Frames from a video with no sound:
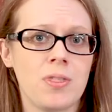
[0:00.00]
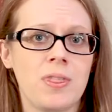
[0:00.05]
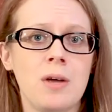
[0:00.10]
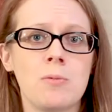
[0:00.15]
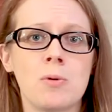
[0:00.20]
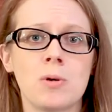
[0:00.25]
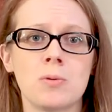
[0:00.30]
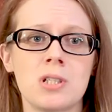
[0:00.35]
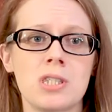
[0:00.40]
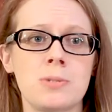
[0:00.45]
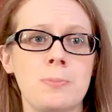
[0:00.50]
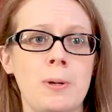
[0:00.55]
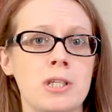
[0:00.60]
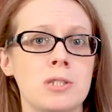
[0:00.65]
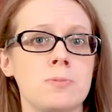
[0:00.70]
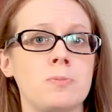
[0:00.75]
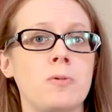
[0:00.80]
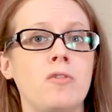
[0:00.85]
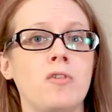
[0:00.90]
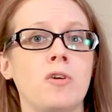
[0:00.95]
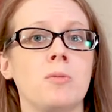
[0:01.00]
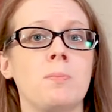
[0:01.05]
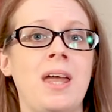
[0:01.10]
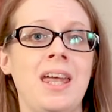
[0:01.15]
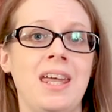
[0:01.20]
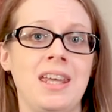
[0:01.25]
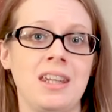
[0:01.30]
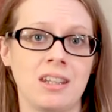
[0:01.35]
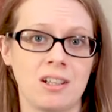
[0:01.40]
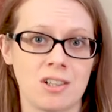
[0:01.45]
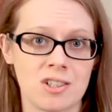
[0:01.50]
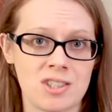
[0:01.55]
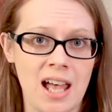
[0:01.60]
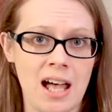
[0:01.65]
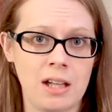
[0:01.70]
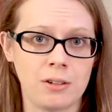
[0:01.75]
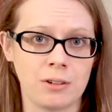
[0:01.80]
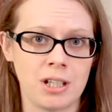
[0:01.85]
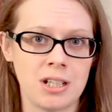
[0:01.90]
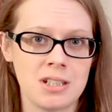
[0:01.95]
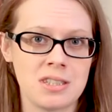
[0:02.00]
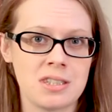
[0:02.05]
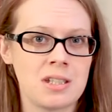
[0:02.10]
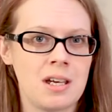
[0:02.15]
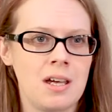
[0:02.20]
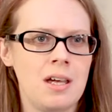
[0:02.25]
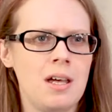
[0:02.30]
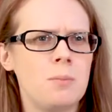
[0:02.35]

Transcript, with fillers: they were responsible for paying their salaries,